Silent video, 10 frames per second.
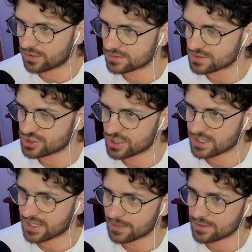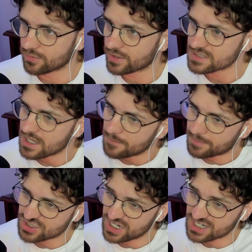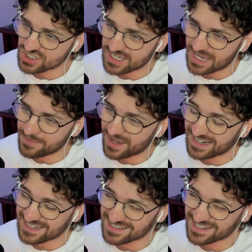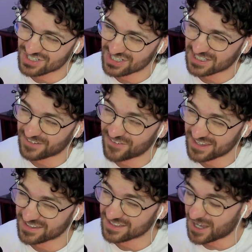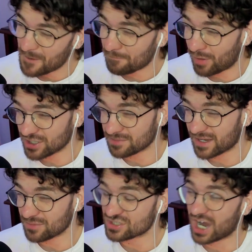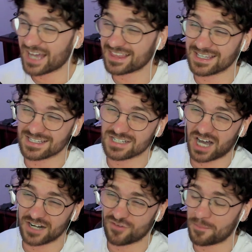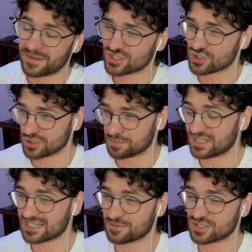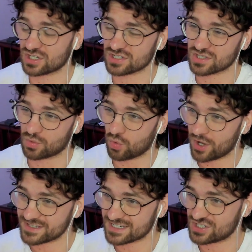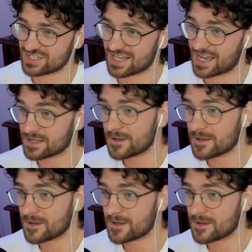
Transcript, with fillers: COD's a shit game, anyways. But she actually came out and has actually defended Pokimane, which I think is kind of a bit stupid, especially because of the words that she said.